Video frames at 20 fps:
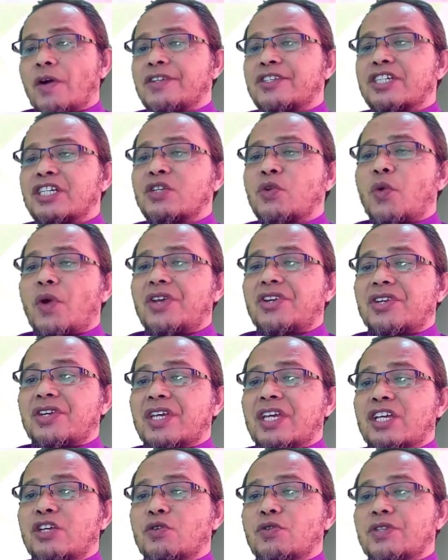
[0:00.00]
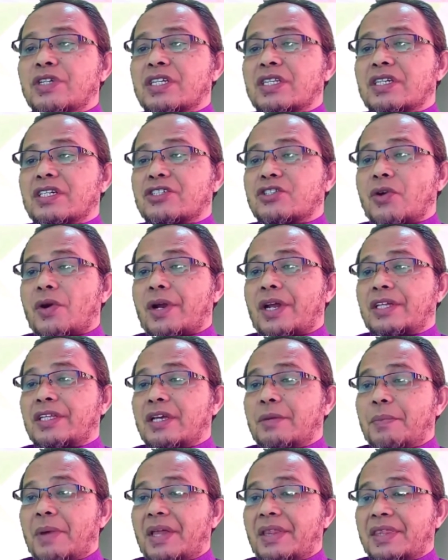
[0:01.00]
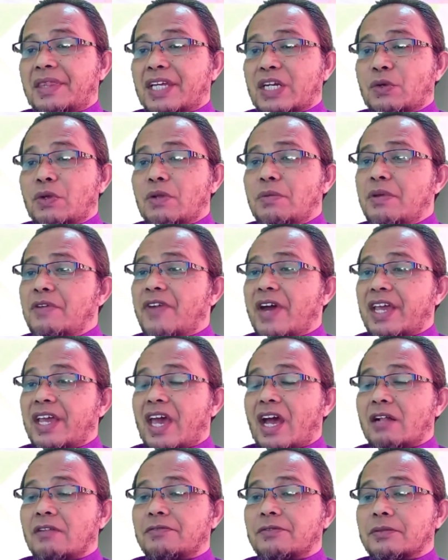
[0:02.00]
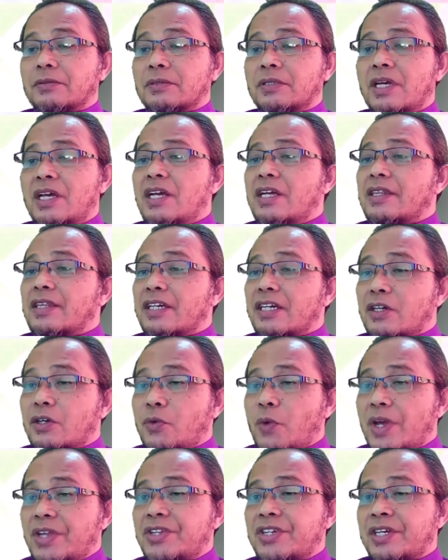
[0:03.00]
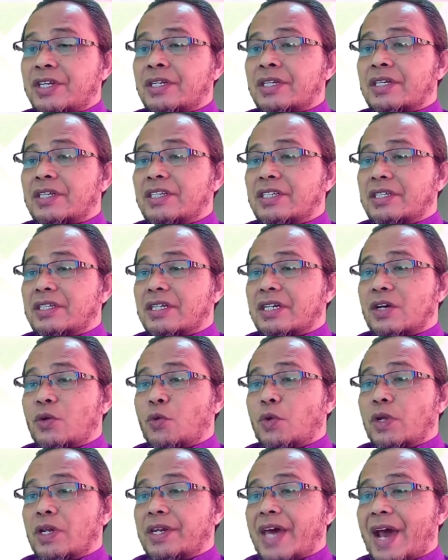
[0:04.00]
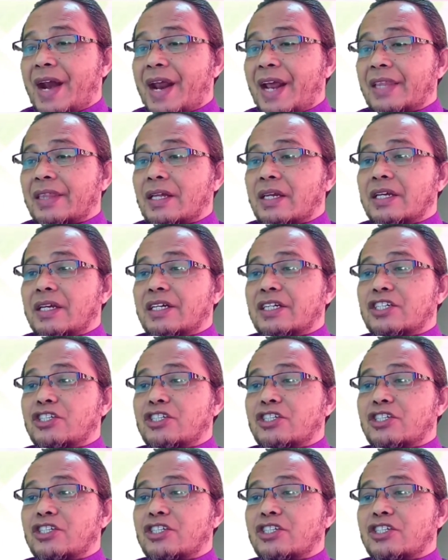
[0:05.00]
Constant questioning using the Socratic method will be very helpful. The question will direct the